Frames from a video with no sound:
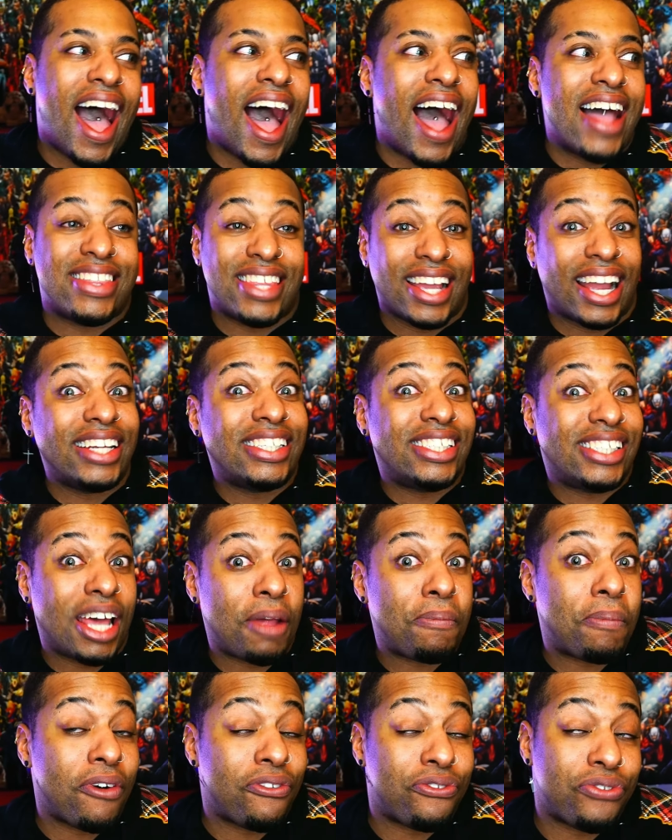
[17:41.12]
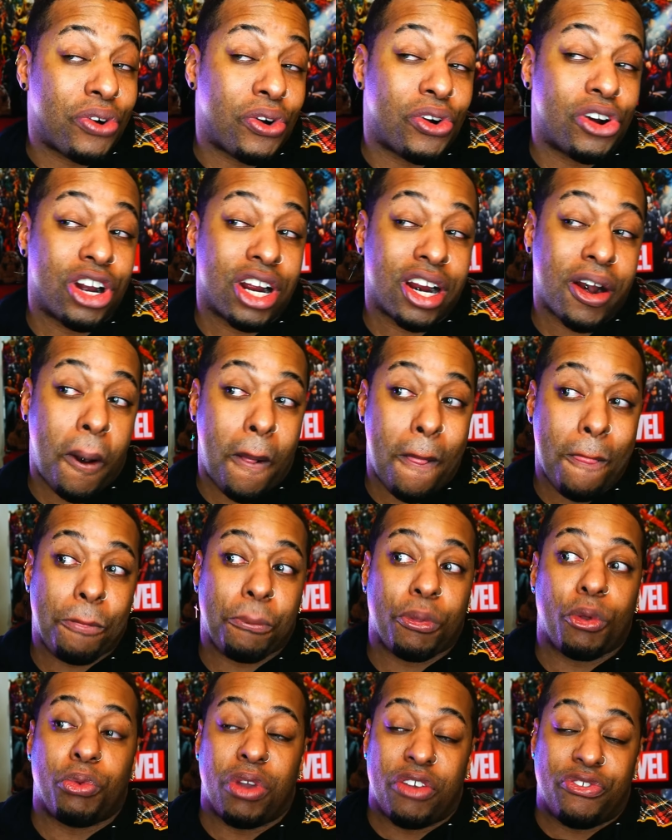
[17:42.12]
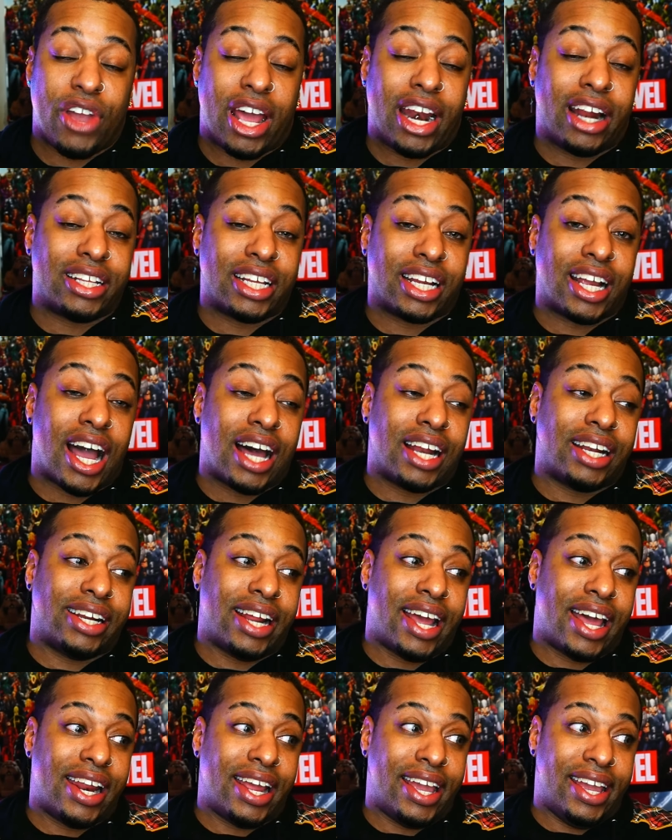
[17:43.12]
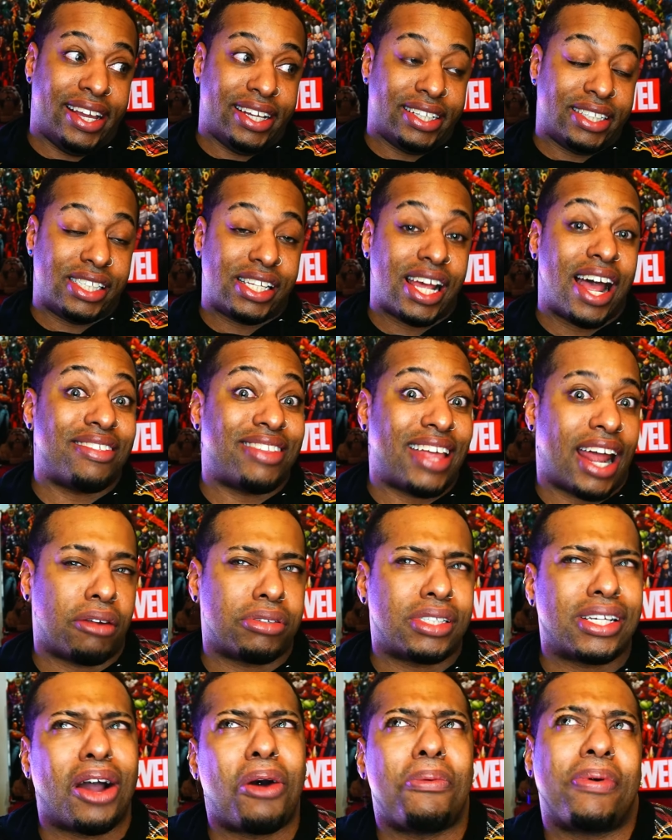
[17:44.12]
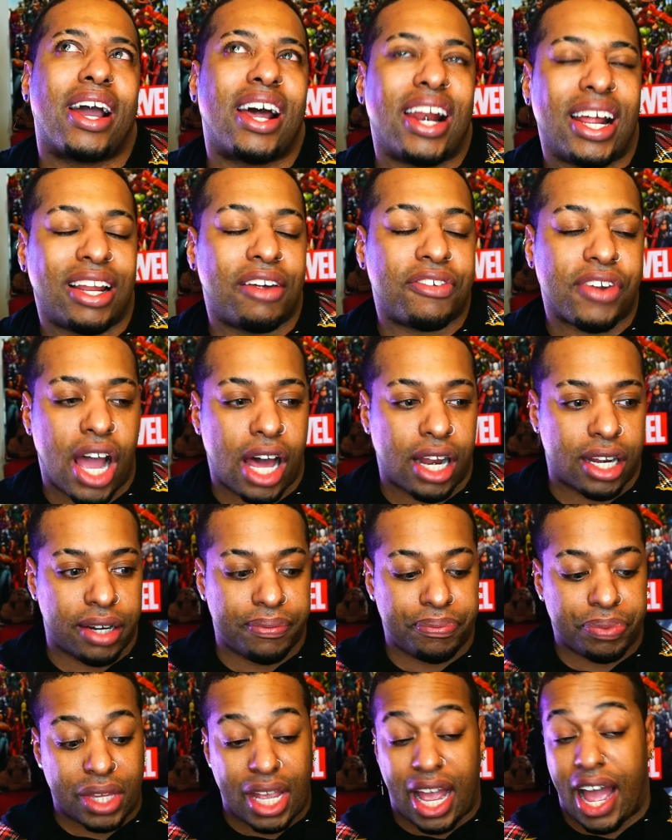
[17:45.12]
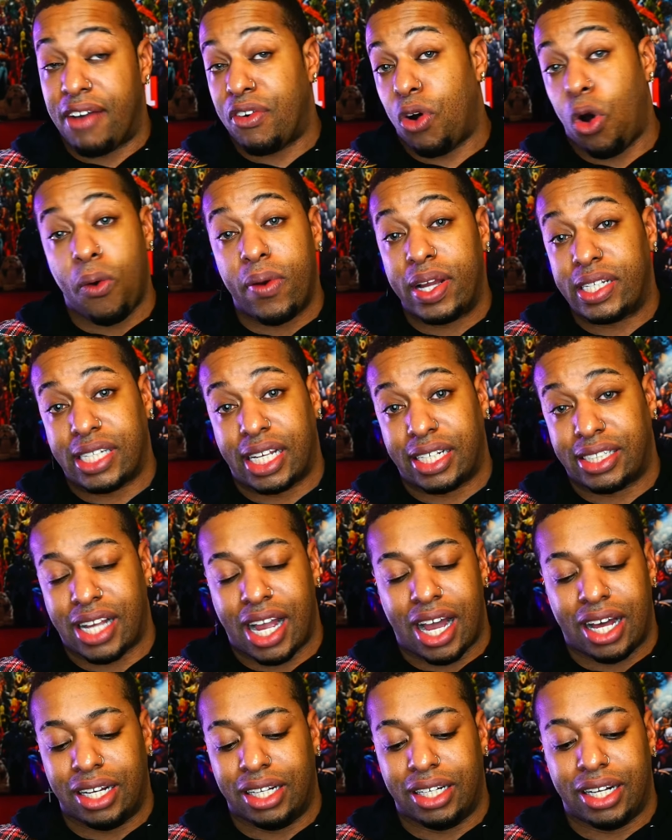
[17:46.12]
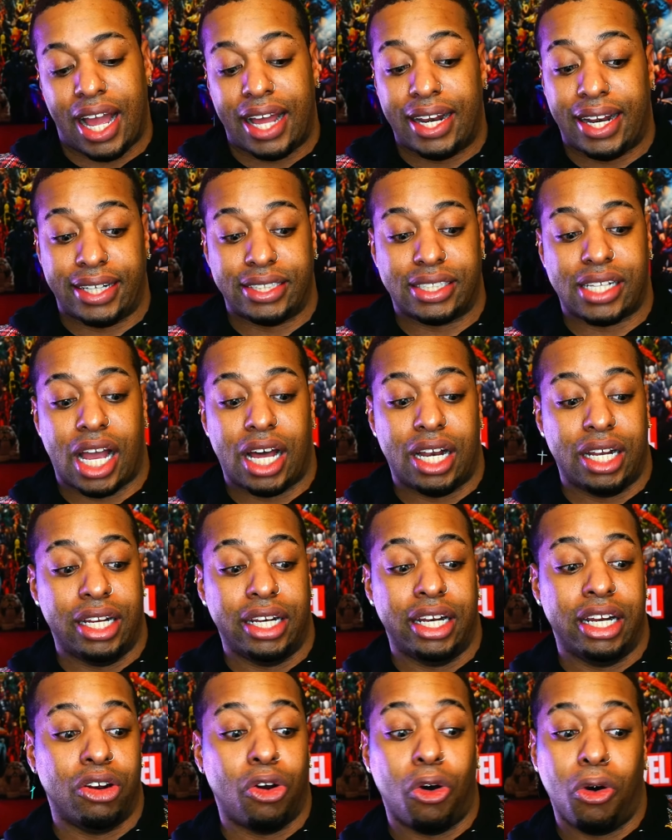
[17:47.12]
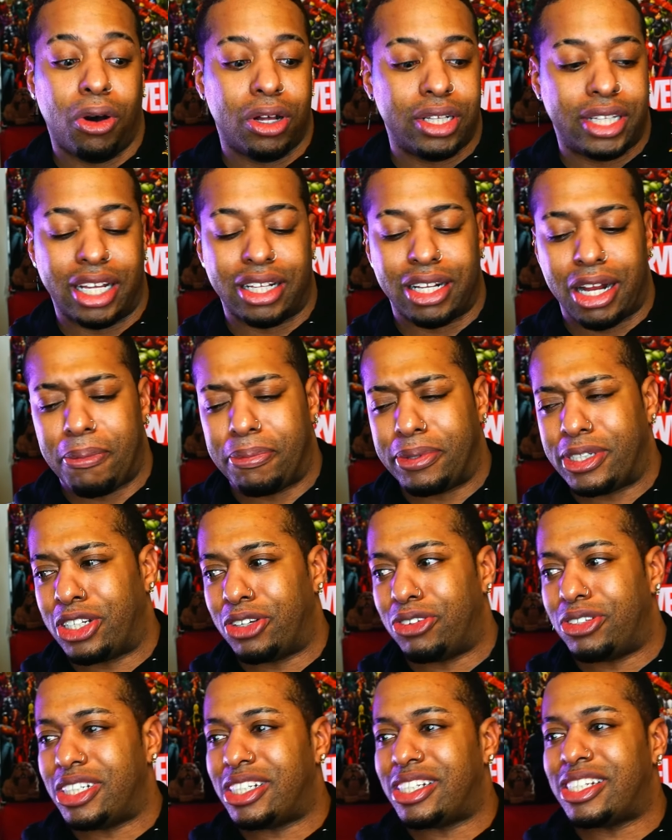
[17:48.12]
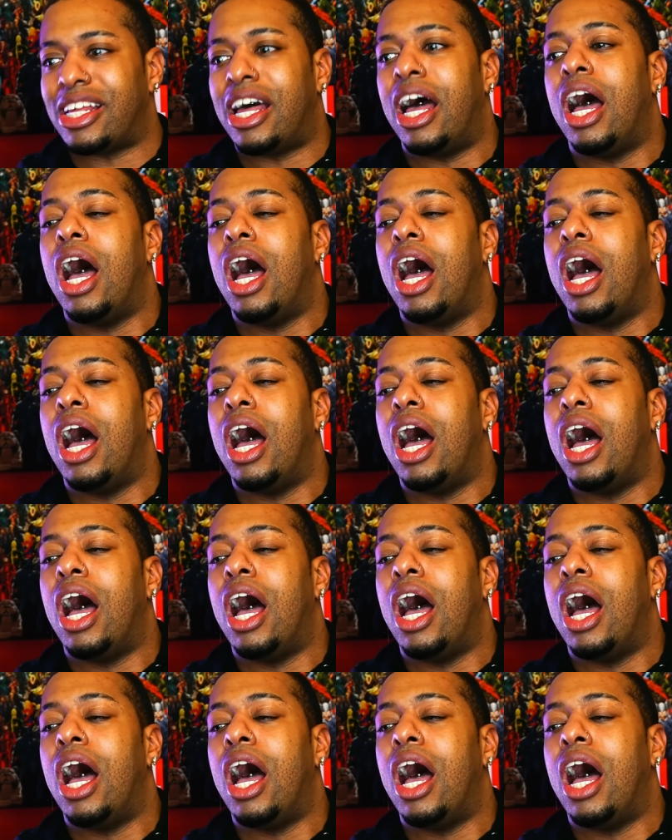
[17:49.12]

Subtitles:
I think I said before we found out that Colin had AIDS that I was like, oh my god, I love Colin. I always liked Colin. I liked Colin in all the other episodes.